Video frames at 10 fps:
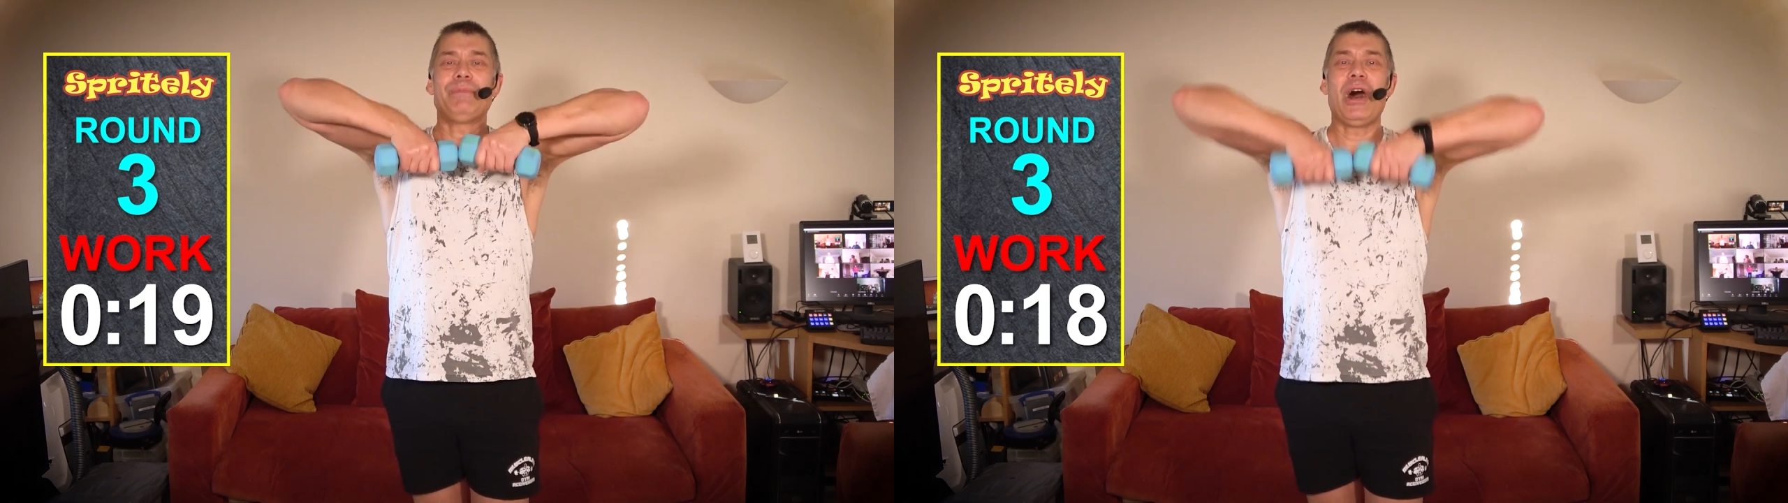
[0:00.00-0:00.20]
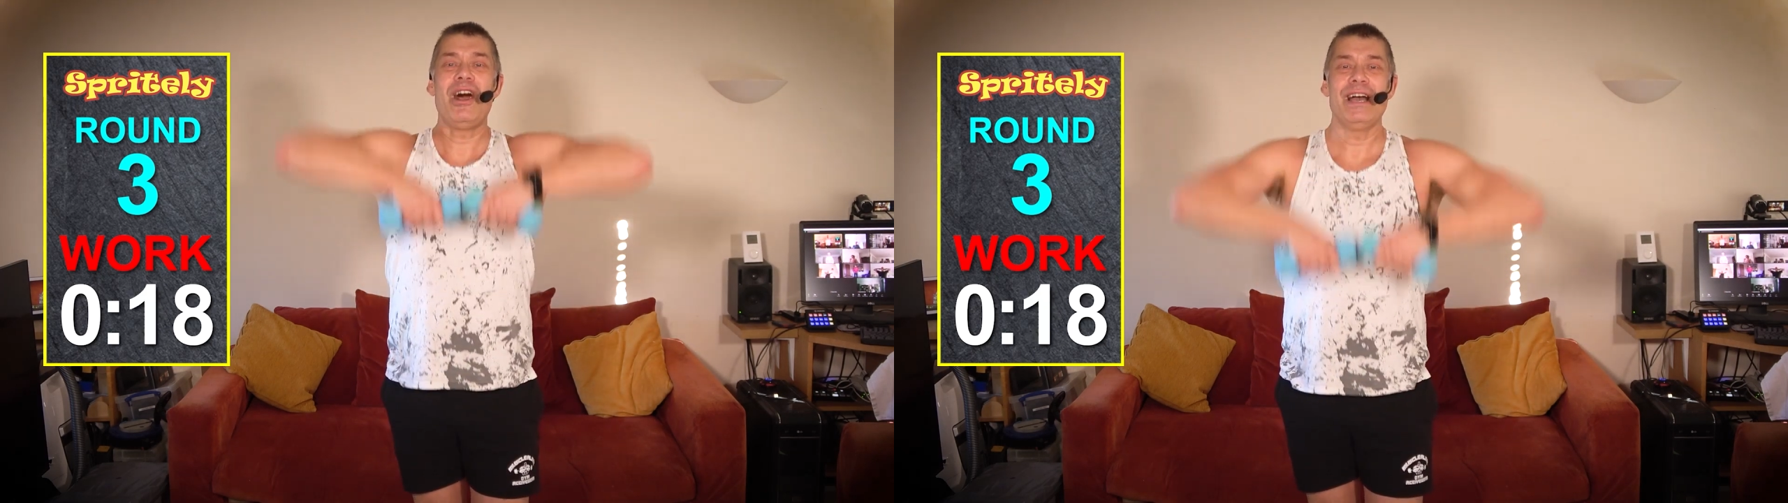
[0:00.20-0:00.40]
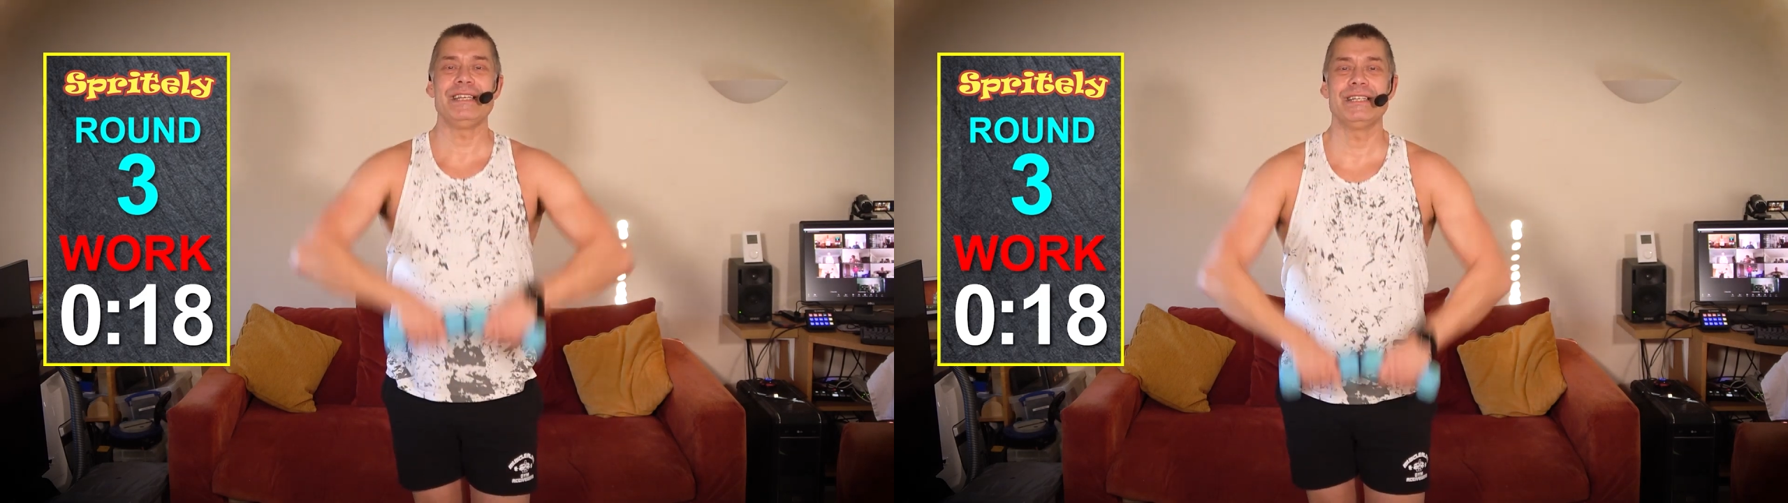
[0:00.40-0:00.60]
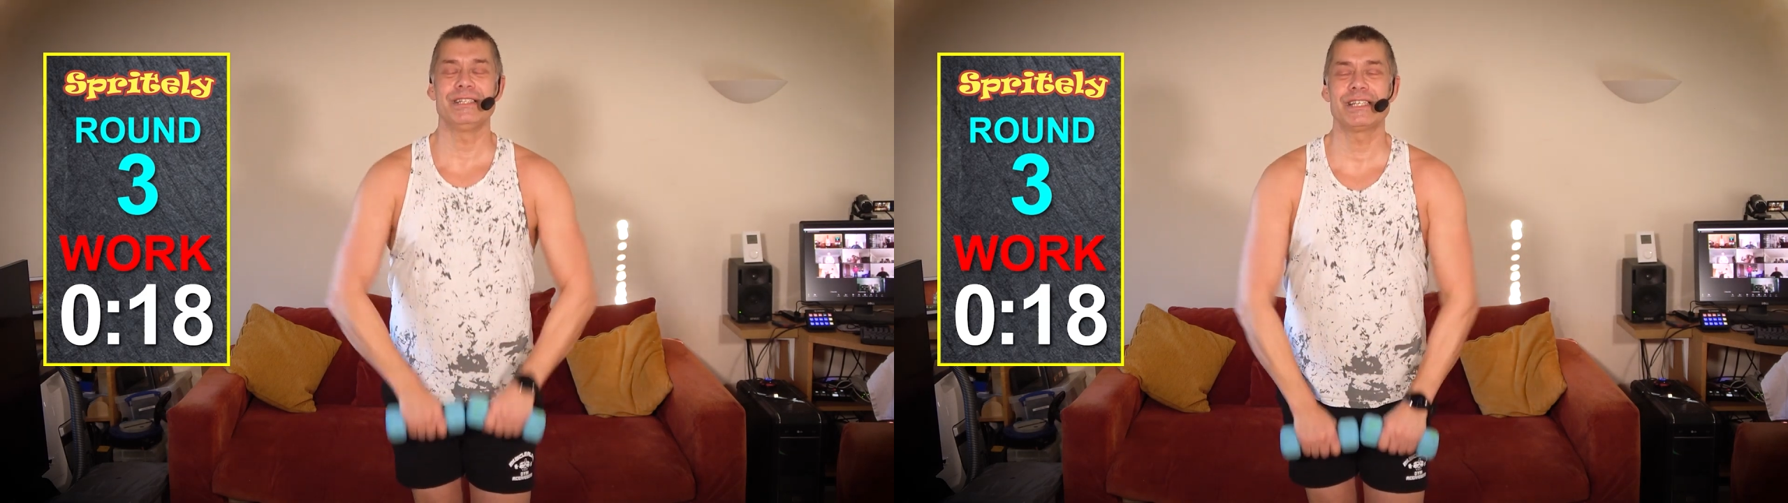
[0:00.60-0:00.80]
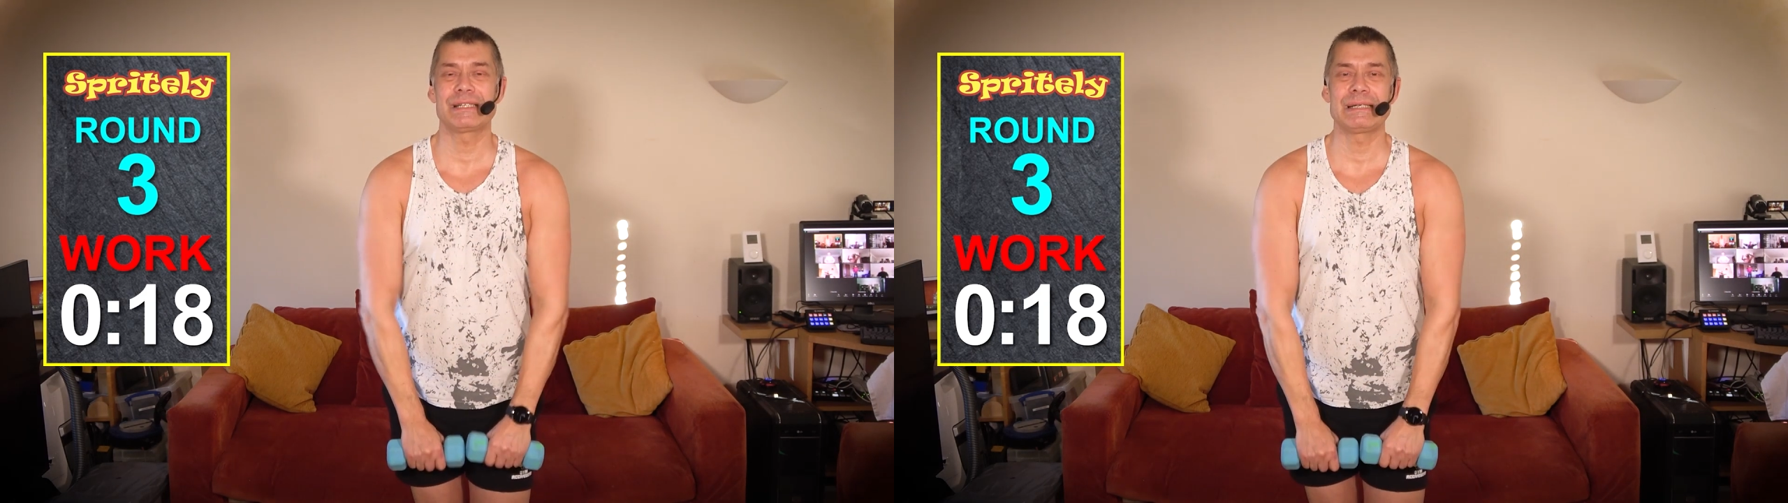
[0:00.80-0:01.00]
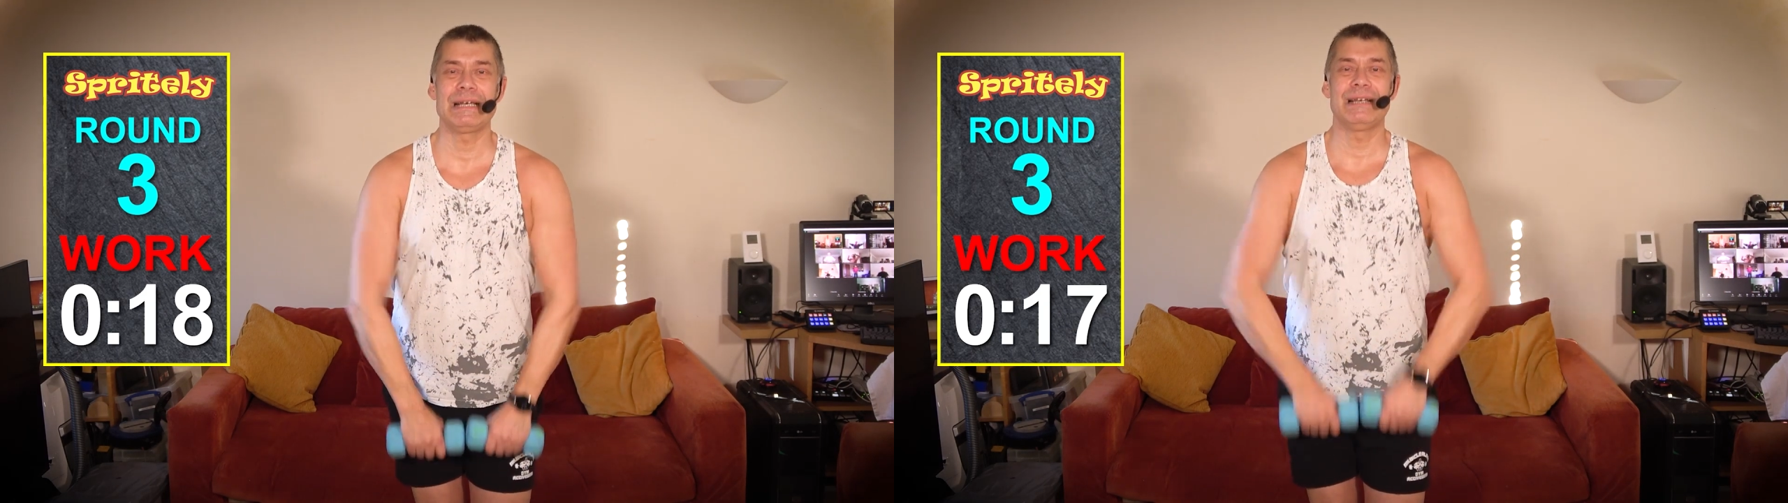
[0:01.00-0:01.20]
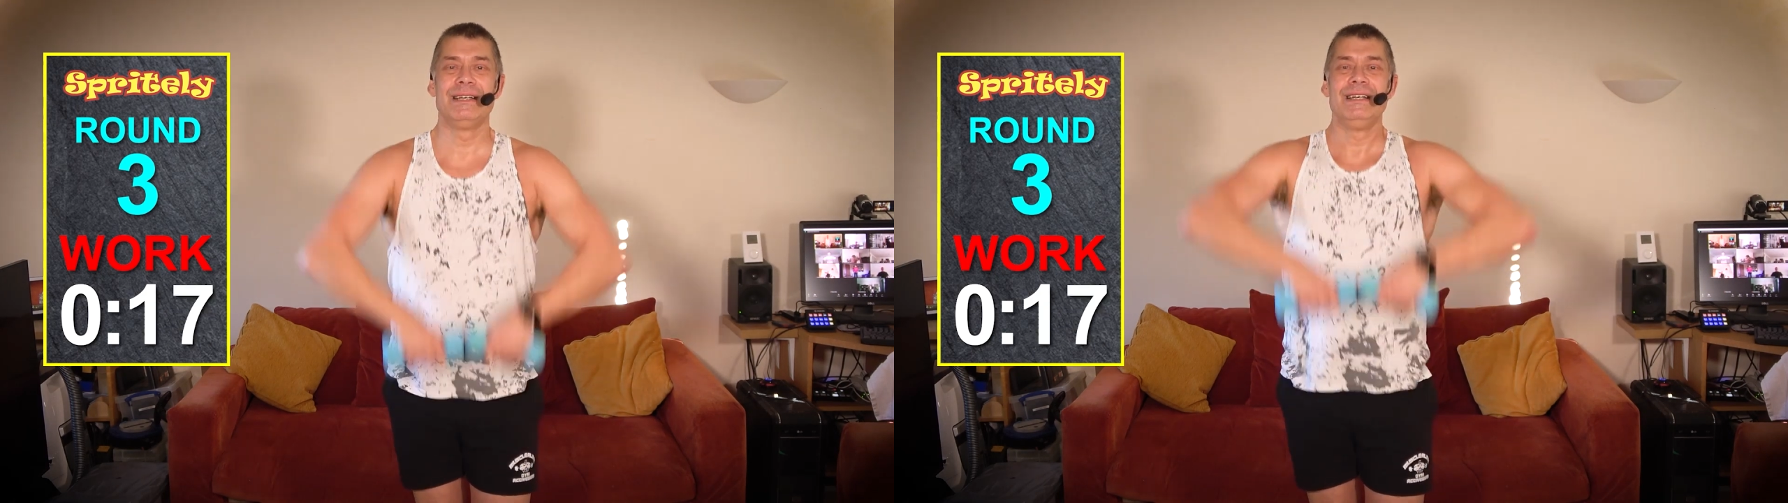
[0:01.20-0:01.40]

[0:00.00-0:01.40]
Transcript: behind and just uh,